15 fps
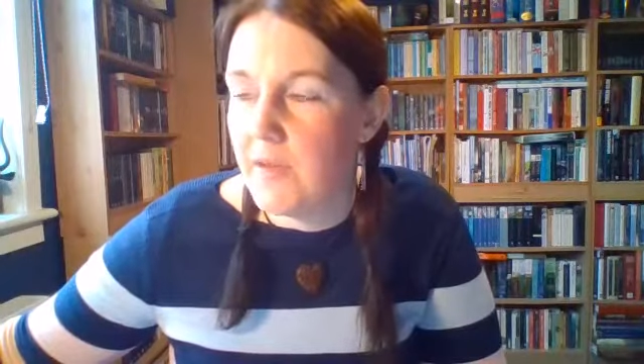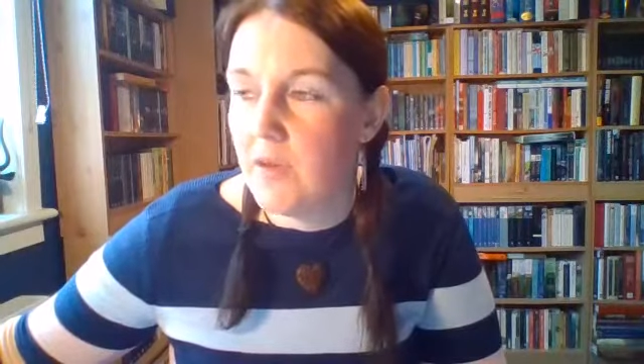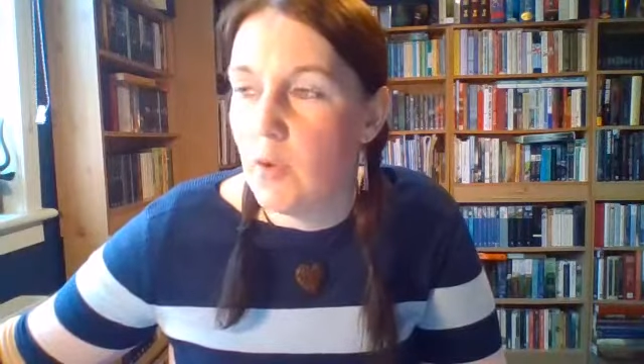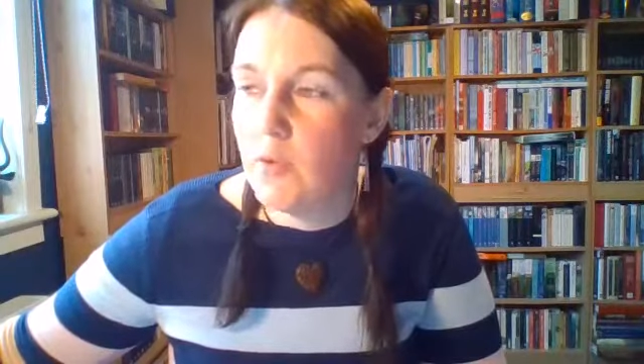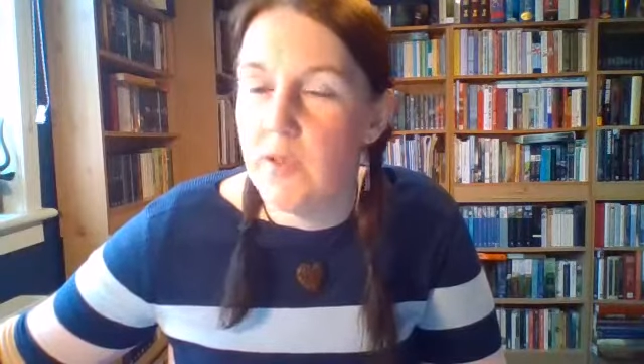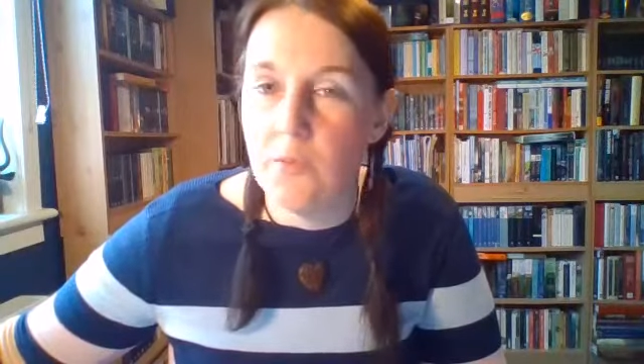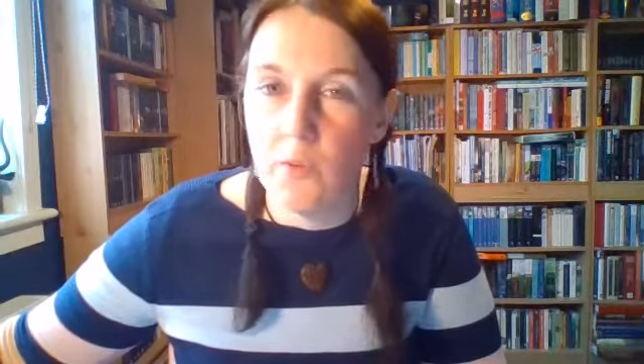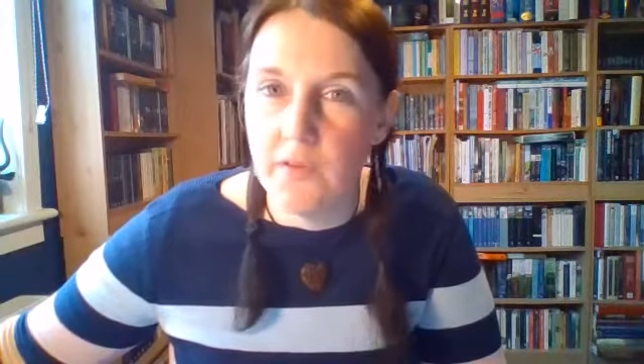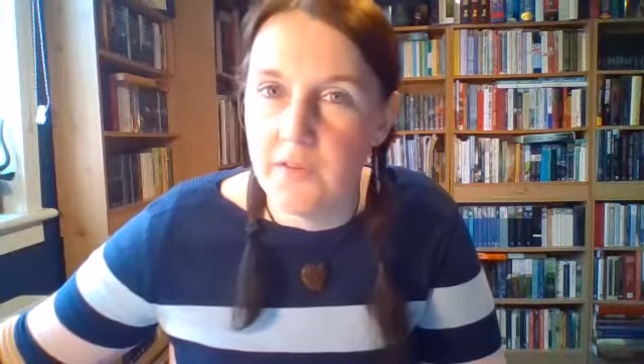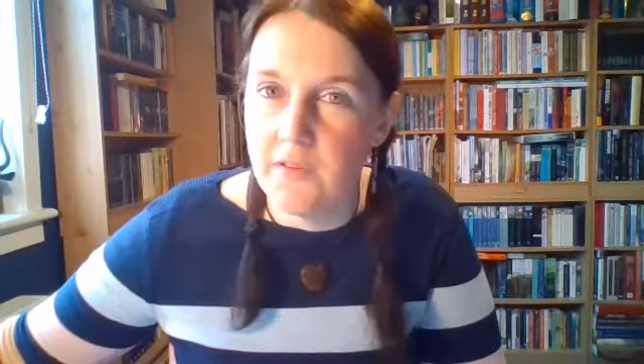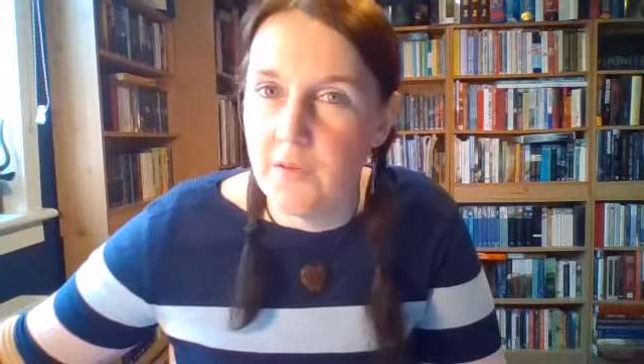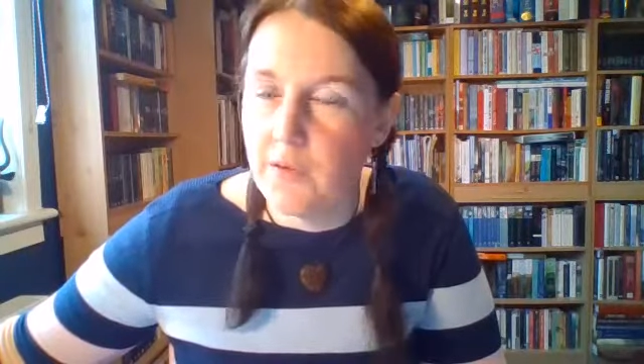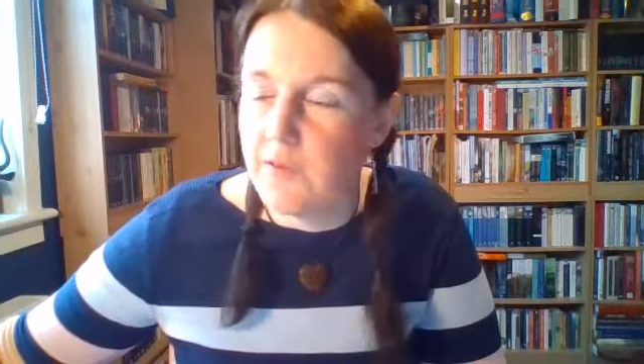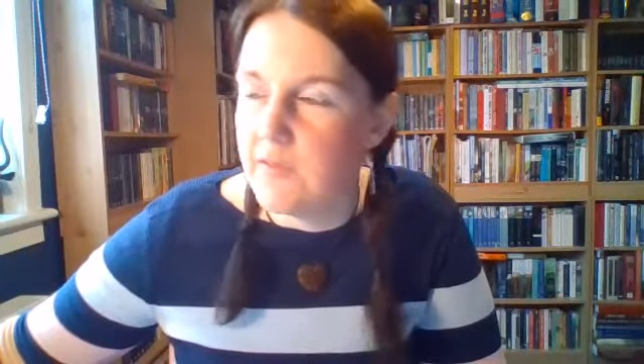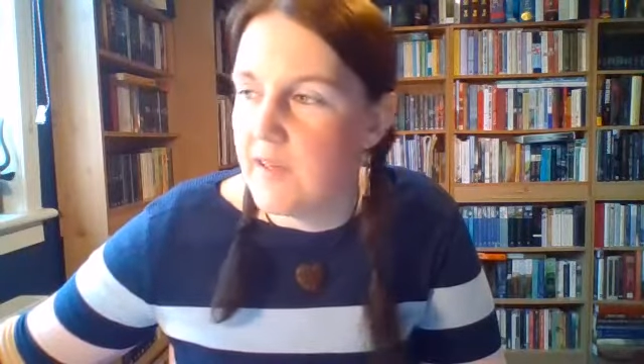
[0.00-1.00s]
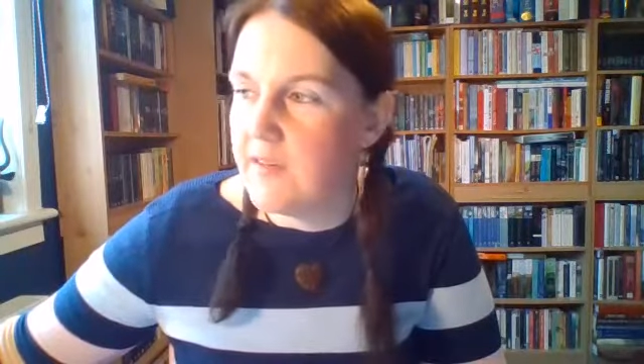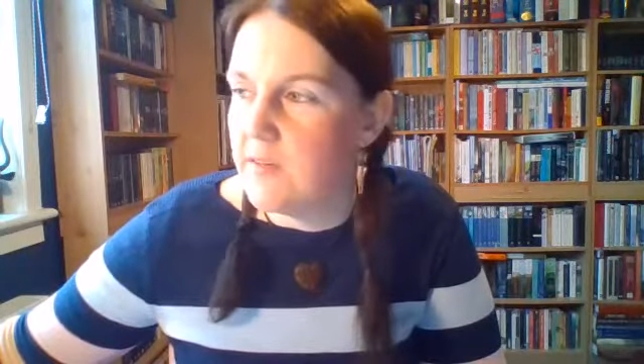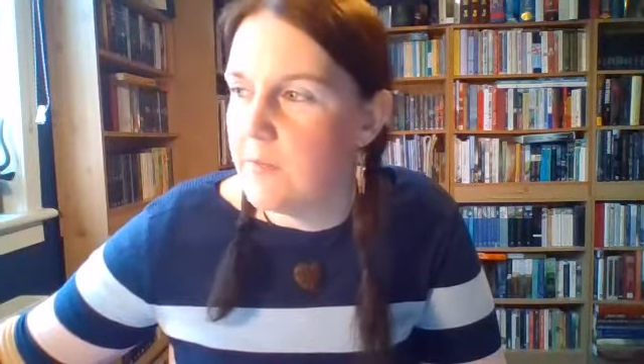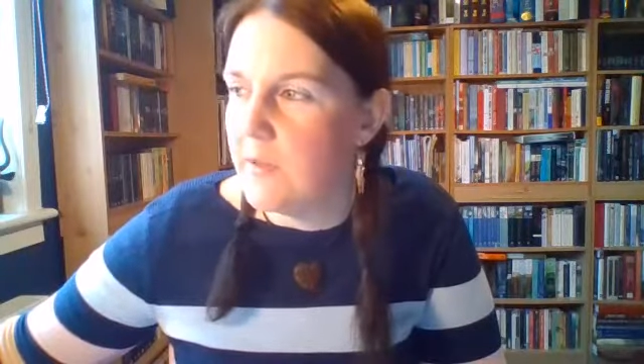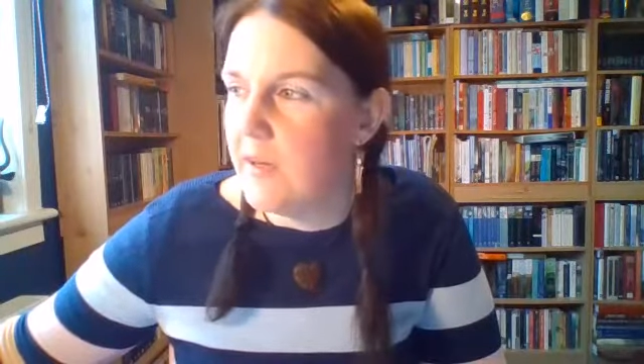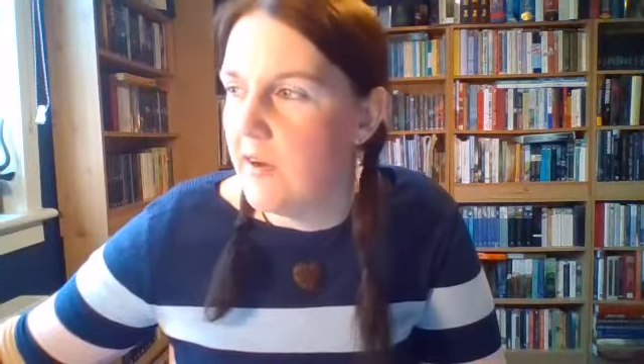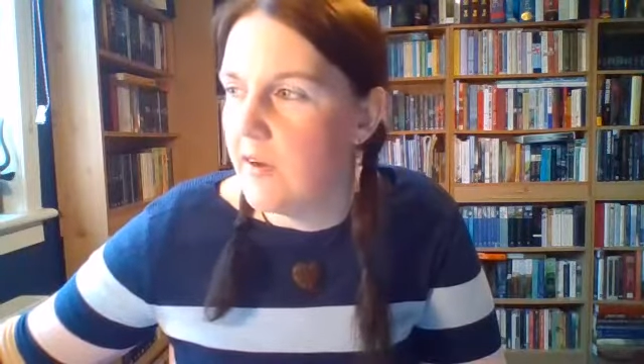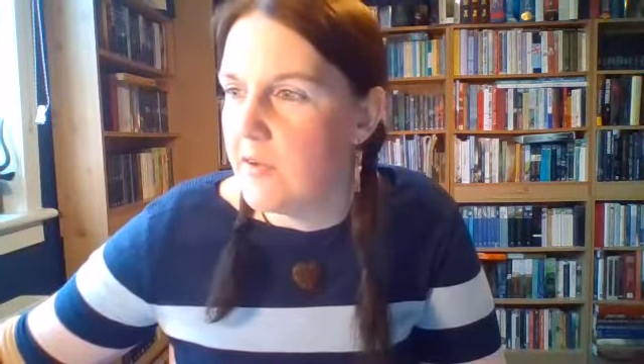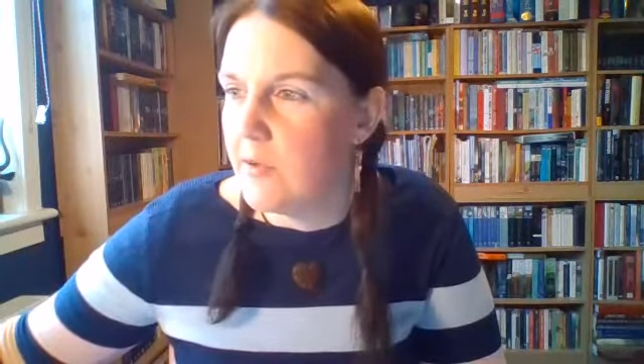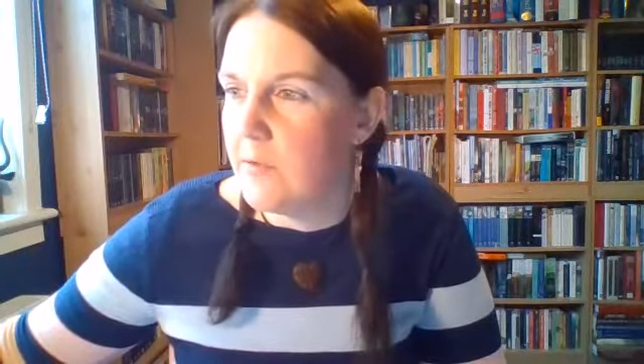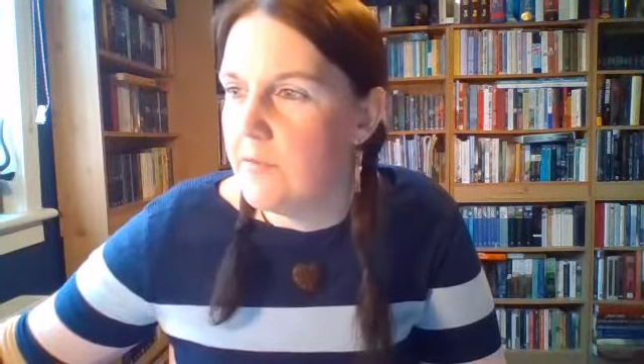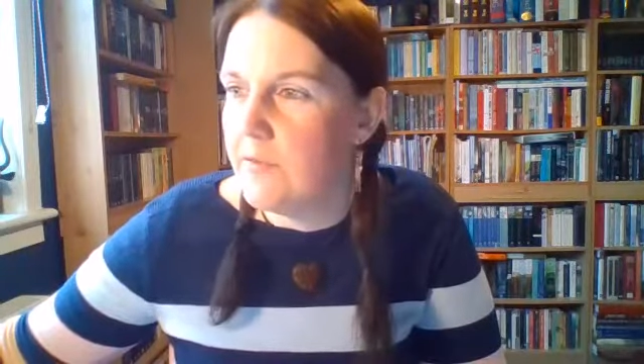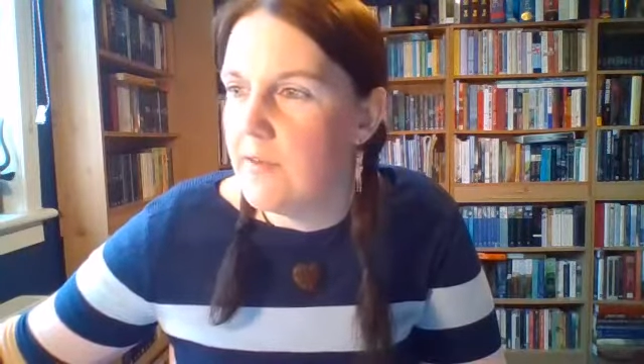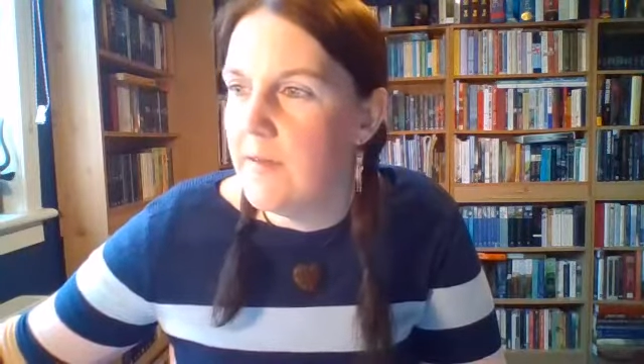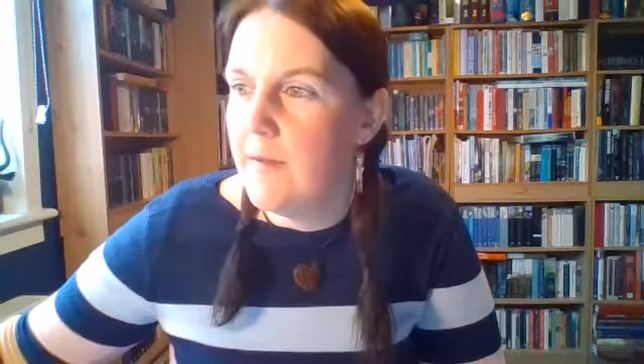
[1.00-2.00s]
Only one suicide has been heard
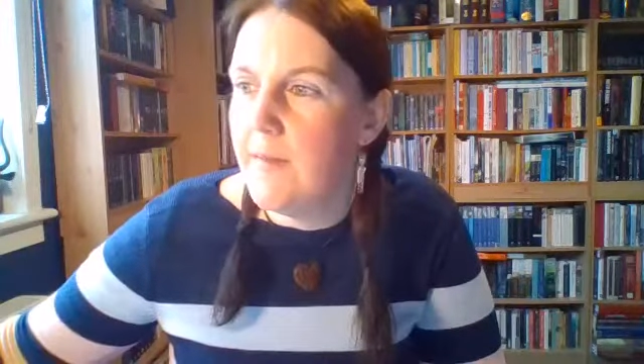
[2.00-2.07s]
of.